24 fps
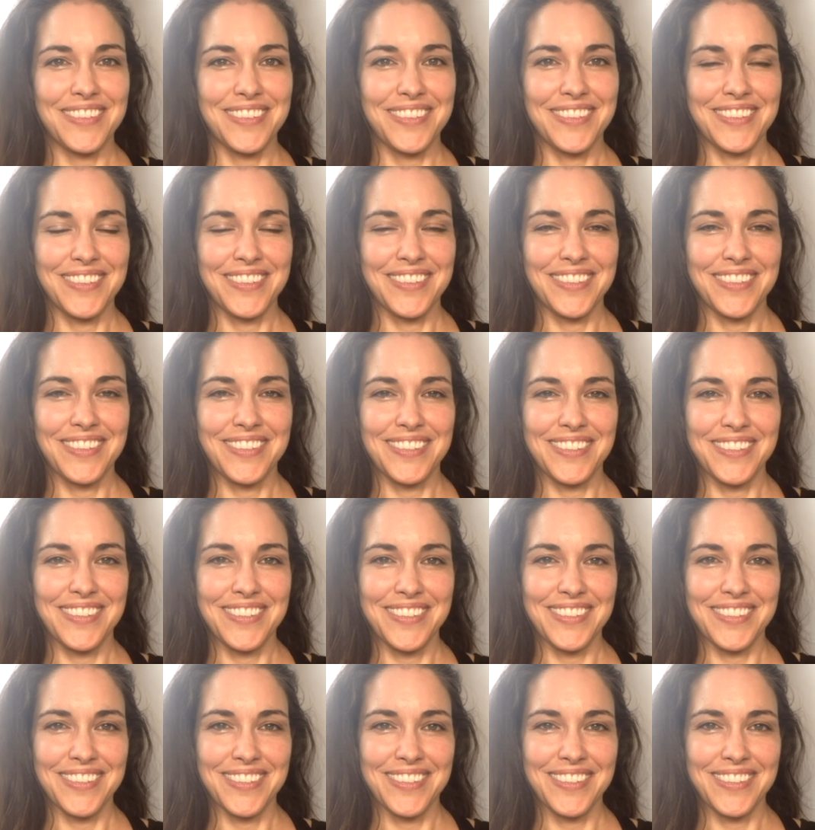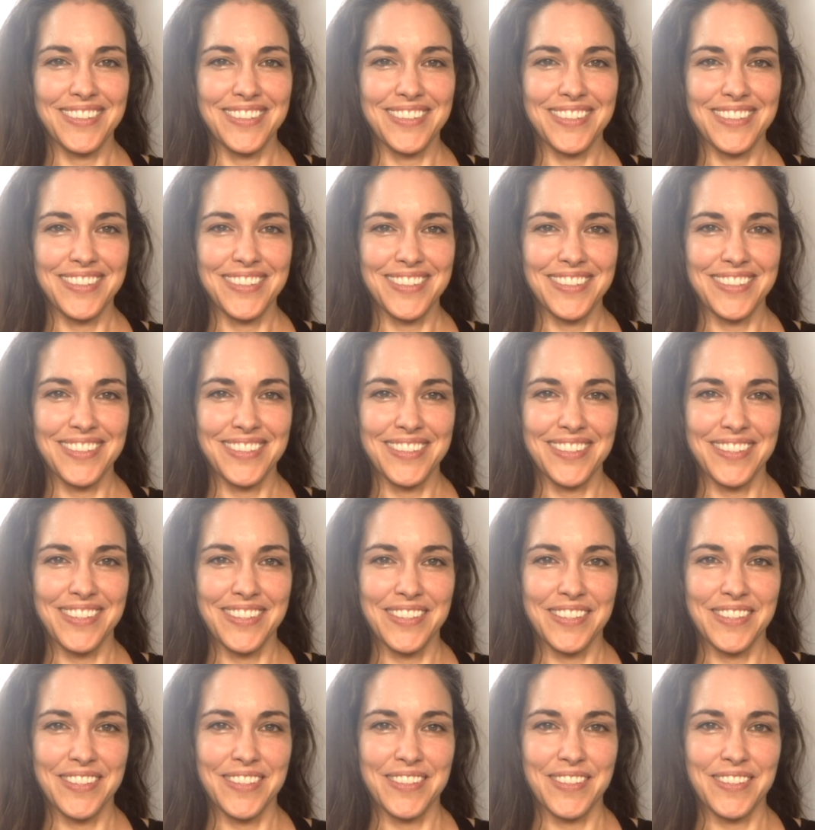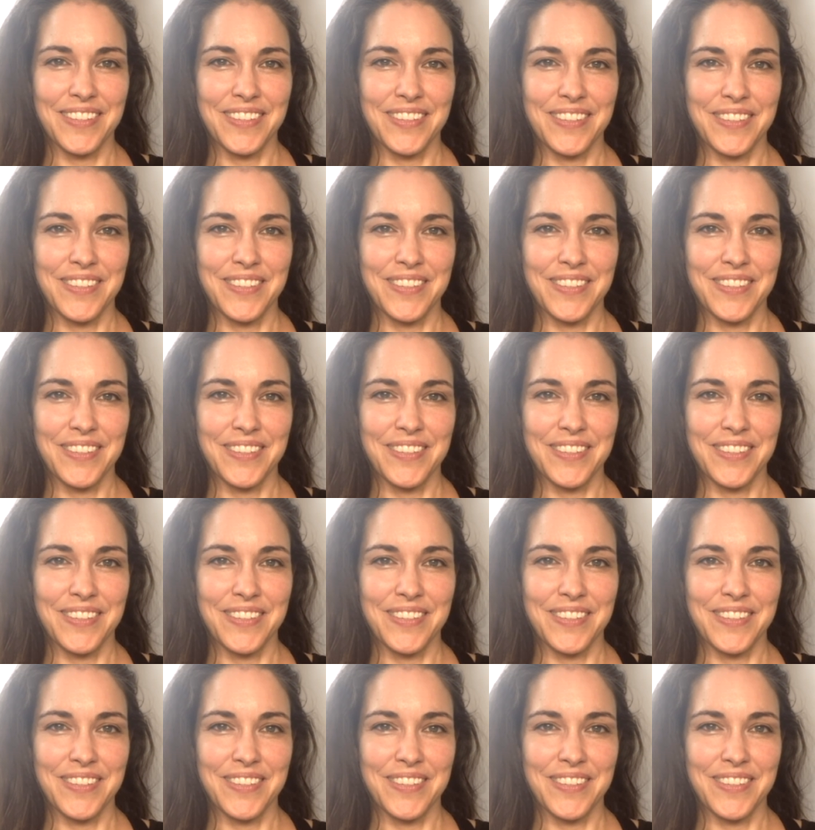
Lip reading: No words are spoken by the person on screen.